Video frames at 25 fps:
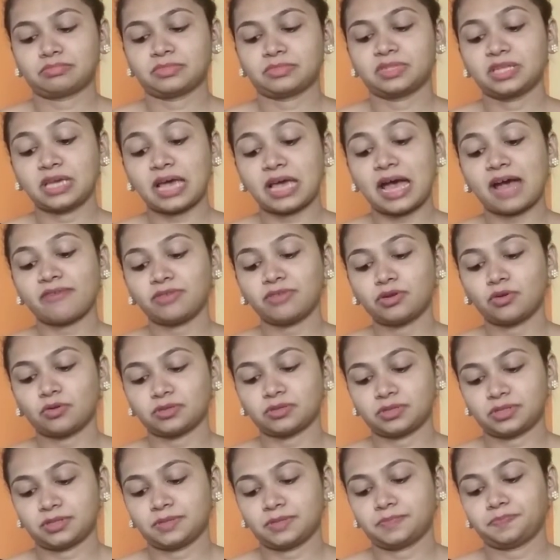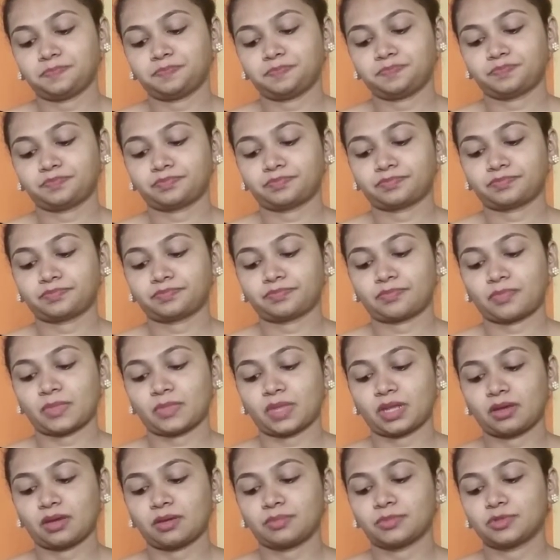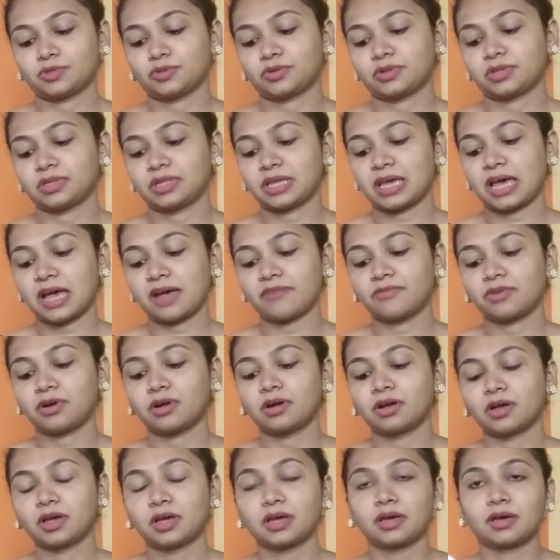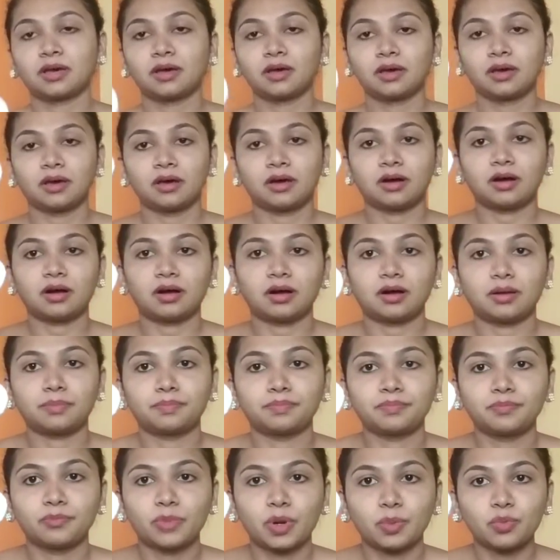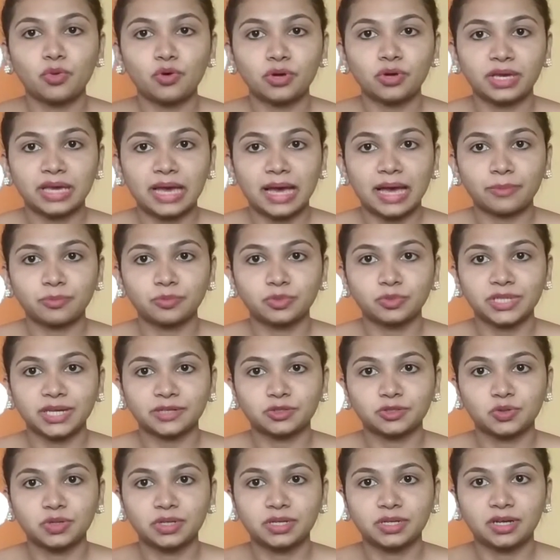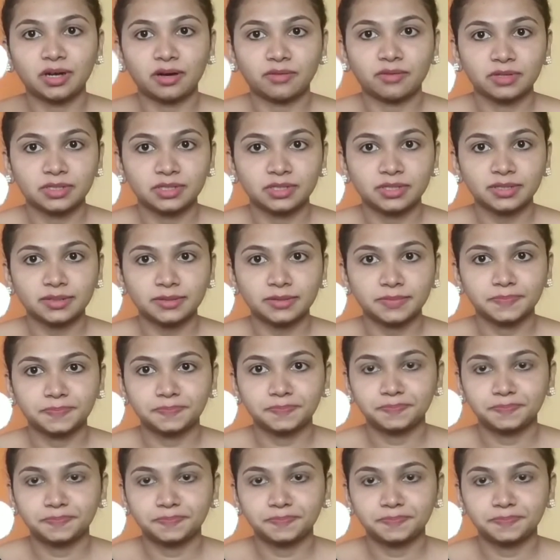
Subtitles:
They have a nozzle. I'm sorry, they have one more cap which actually covers it.